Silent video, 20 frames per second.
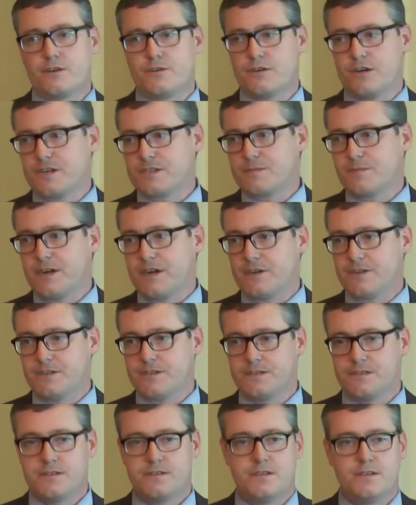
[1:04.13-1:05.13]
across
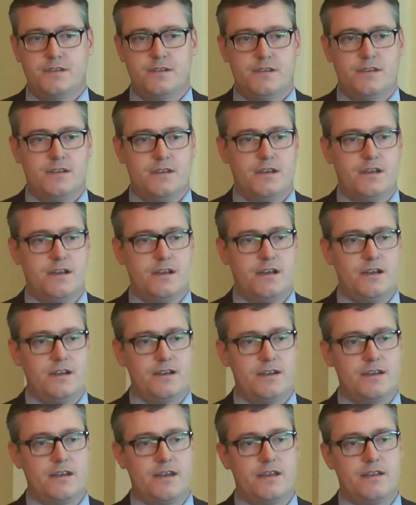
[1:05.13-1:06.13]
Maryland.
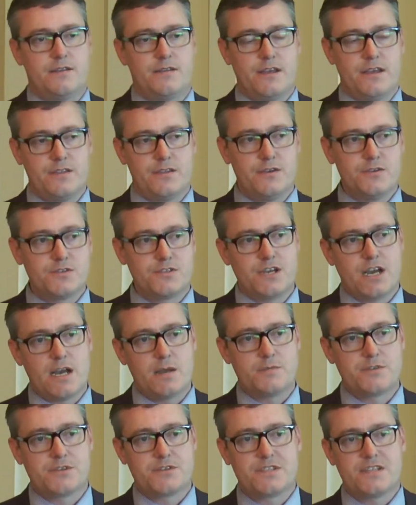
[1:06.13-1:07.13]
And those
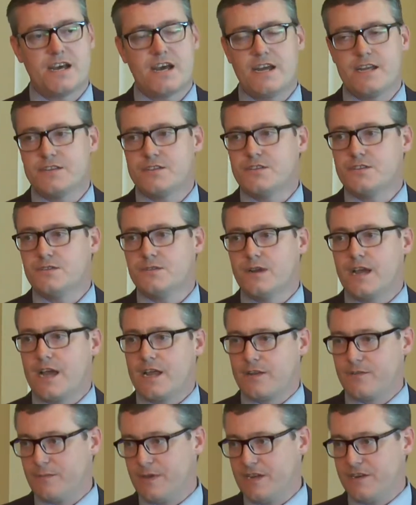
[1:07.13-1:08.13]
jobs are tied to
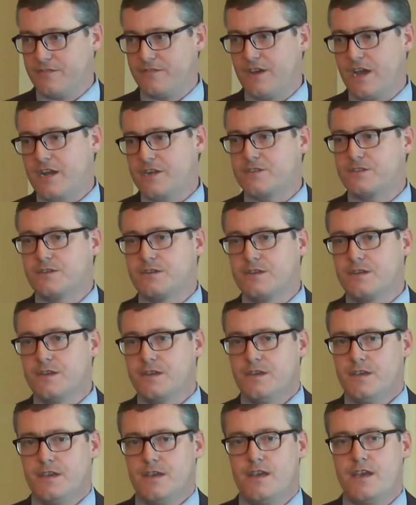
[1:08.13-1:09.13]
additive manufacturing
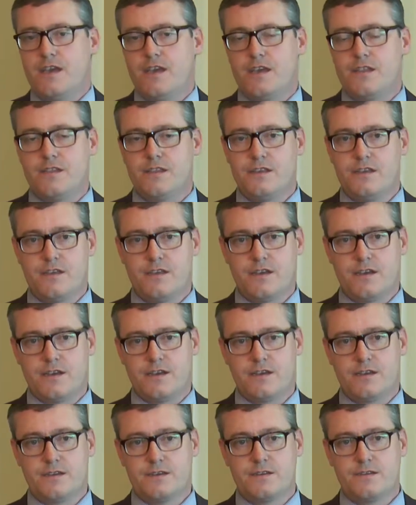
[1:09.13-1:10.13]
and
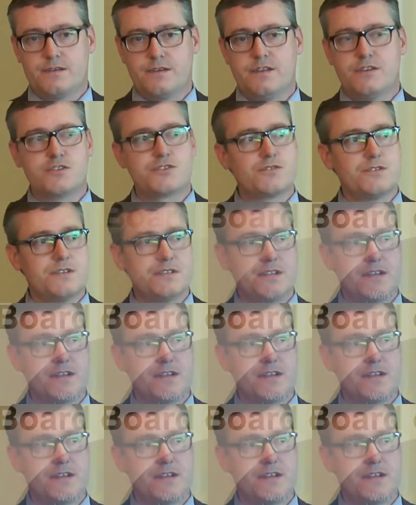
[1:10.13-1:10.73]
the industries